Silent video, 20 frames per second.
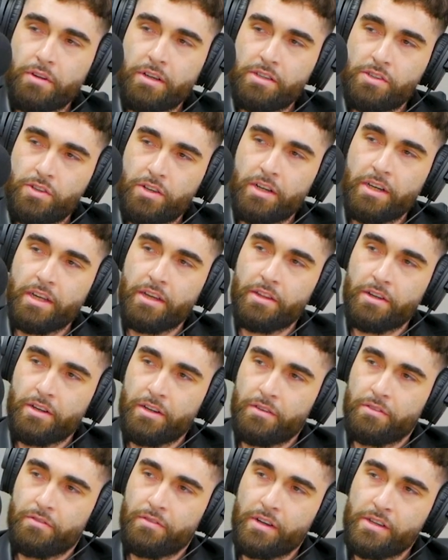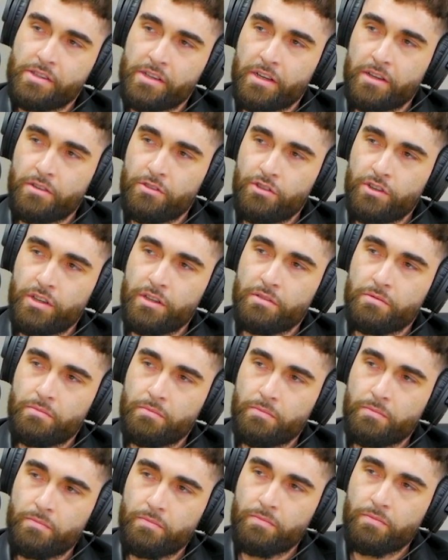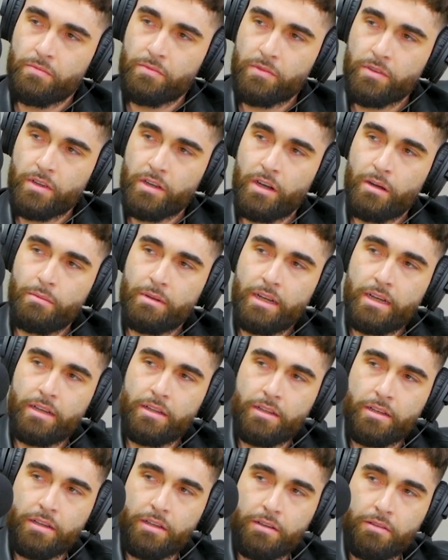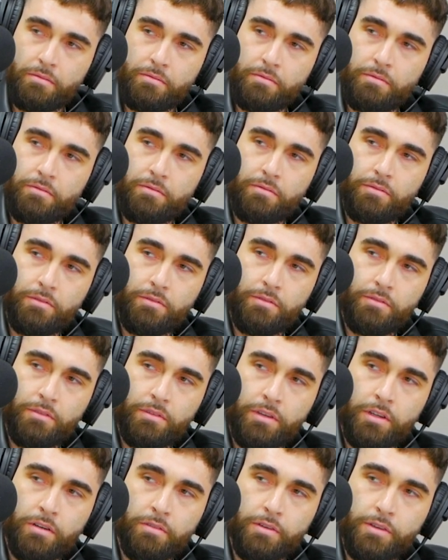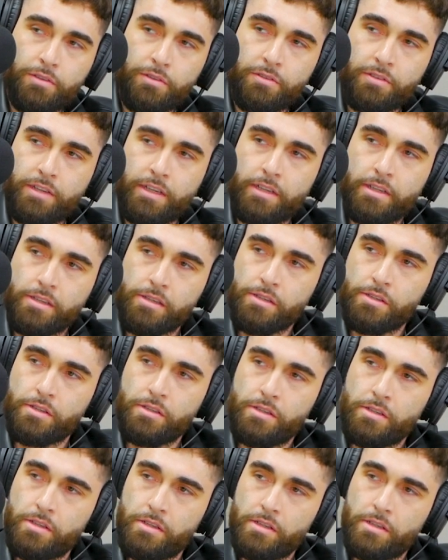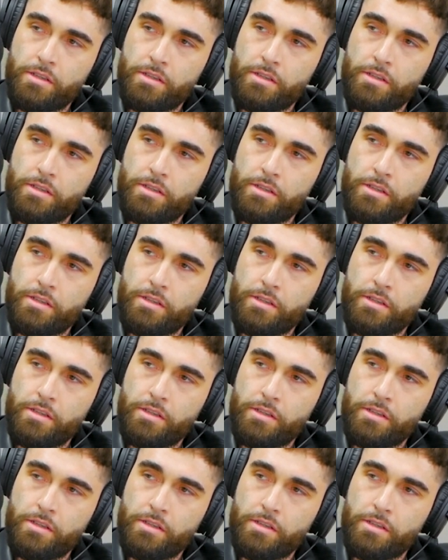threes? Is there any other phraseology? commonality, universal sayings.